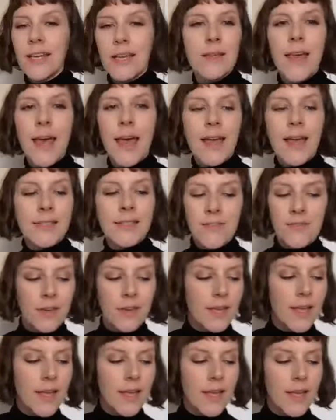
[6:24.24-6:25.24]
Yeah,
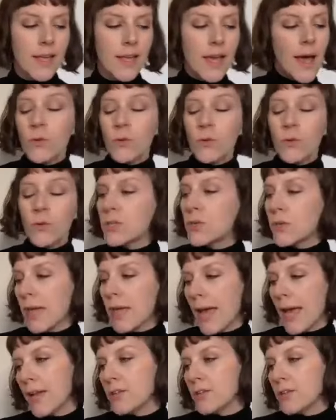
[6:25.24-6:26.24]
definitely. And also you
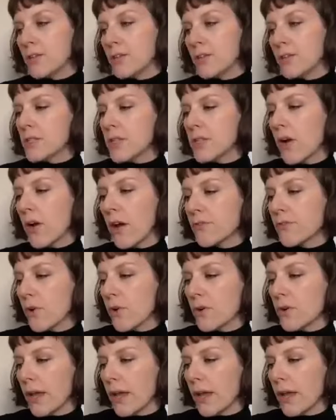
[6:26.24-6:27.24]
can use, like I've
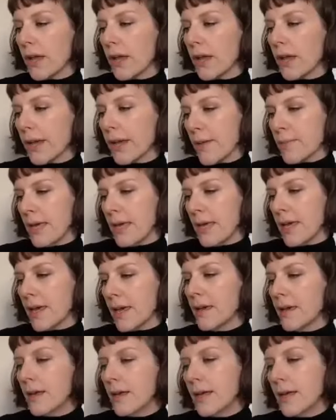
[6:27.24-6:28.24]
got like
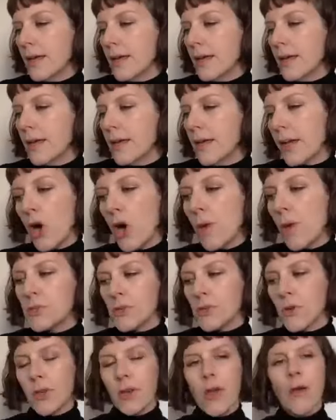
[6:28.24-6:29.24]
here, like an almond
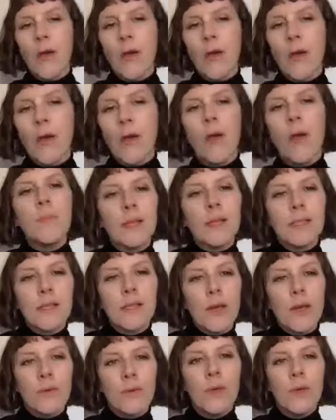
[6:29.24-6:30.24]
oil and jojoba.
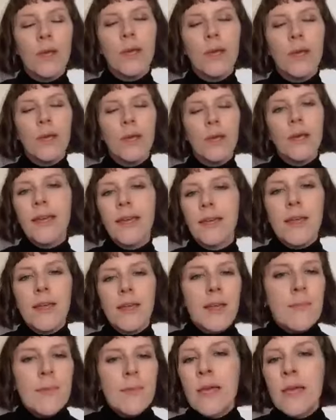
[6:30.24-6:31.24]
So it
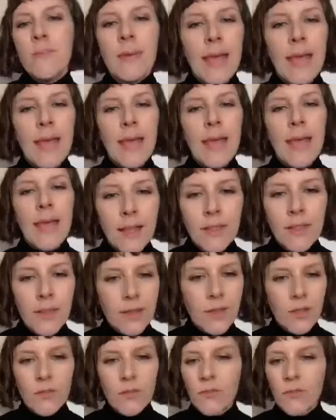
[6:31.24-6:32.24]
can be anything
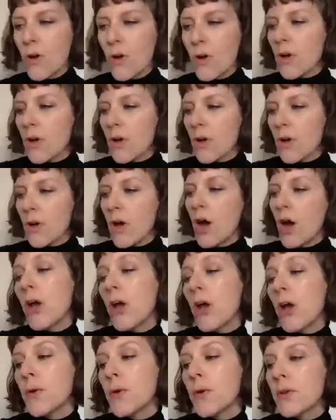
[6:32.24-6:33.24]
that you've got, kind of, or
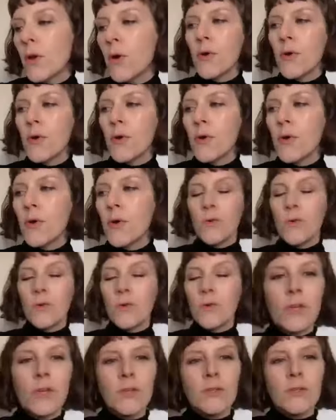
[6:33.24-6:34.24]
coconut oil. You
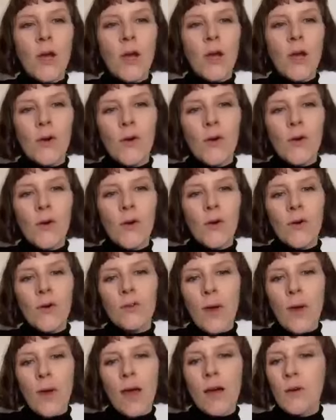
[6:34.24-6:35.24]
coconut oil as
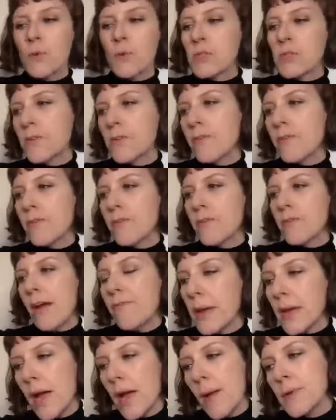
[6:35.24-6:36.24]
well, which I grabbed from
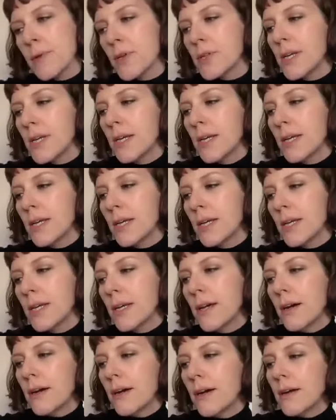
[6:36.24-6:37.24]
my cupboard.
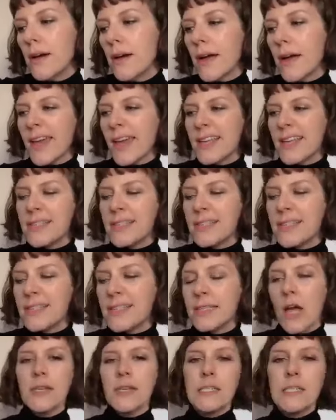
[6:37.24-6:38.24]
I guess it
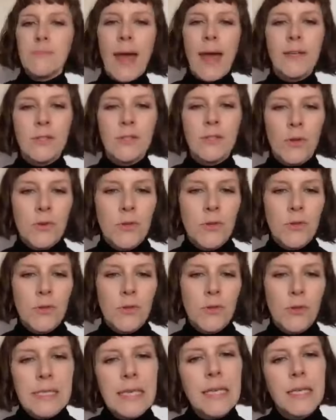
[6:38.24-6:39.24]
kind of depends on your
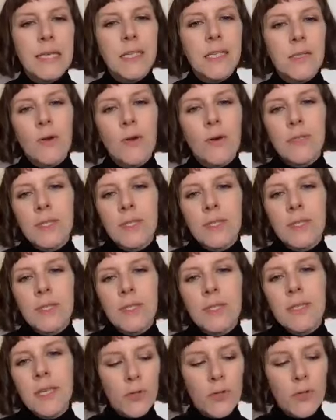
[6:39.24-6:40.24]
skin as well, doesn't
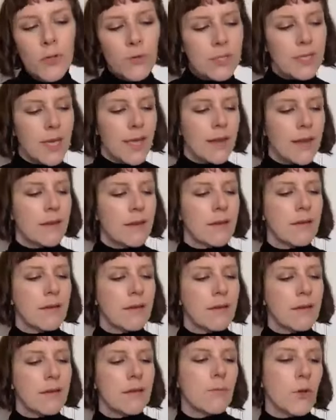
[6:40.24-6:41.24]
it? What your
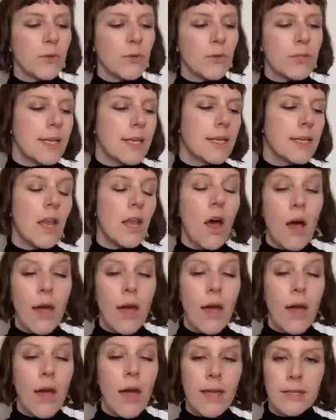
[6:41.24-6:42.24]
skin
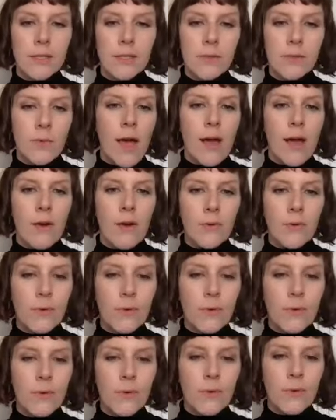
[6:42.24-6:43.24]
likes as
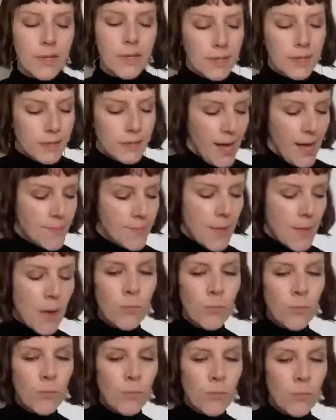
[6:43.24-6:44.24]
well.
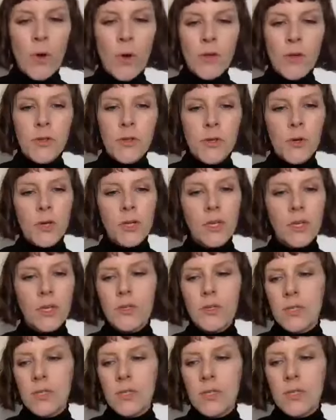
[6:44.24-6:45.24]
And what you're going to
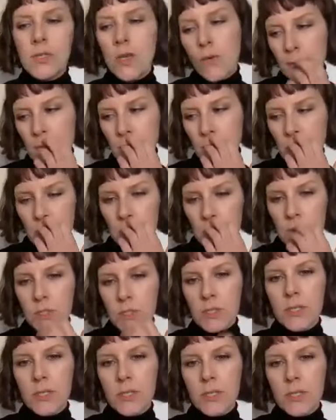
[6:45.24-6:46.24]
use salt. I'm going to
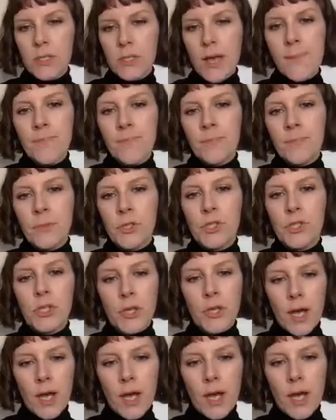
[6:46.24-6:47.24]
use
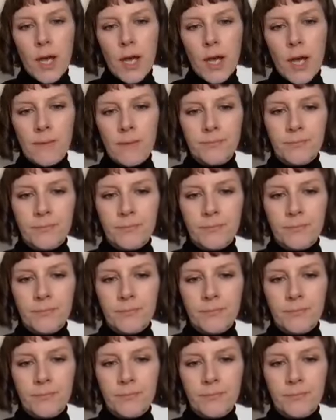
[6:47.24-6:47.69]
sugar.